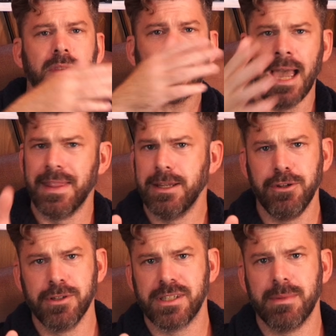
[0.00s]
and then
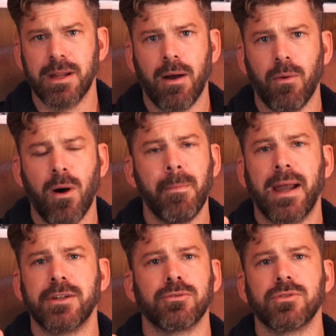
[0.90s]
use them in One
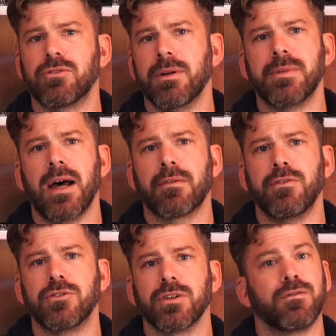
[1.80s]
Page Rules Grimdark
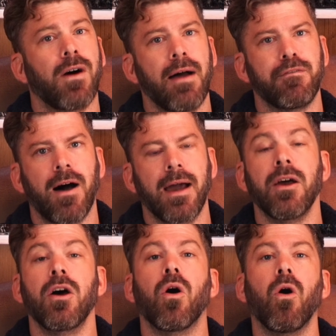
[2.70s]
Future
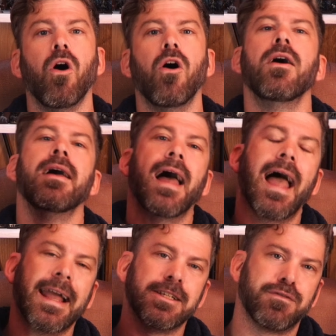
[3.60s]
Firefight or
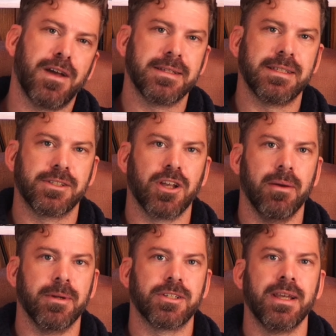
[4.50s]
Age of Fantasy
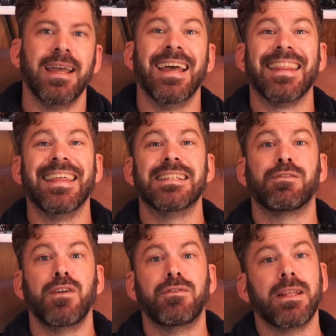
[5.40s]
Skirmish. These
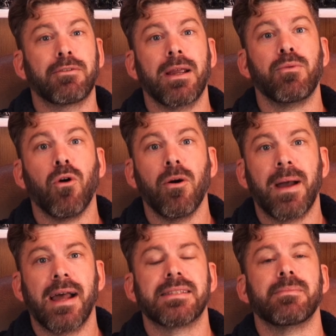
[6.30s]
53
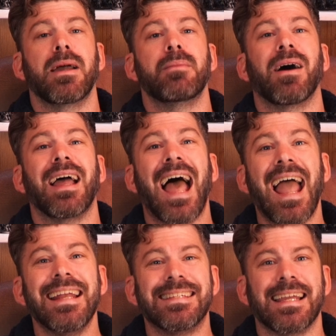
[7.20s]
warbands are made by
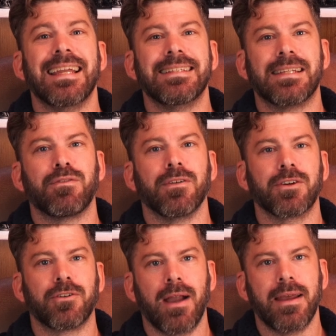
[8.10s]
18
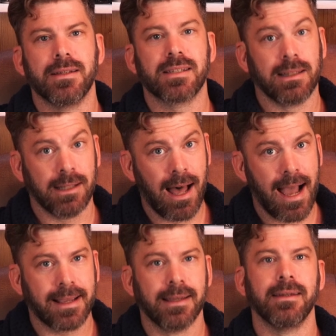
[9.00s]
different creators,
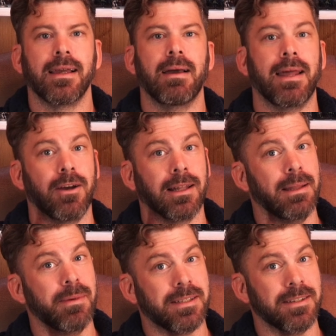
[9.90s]
like, and not
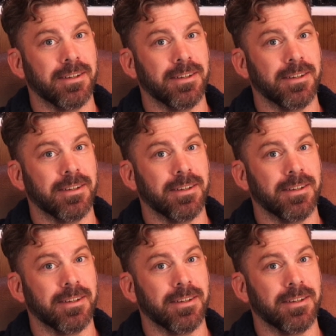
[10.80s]
limited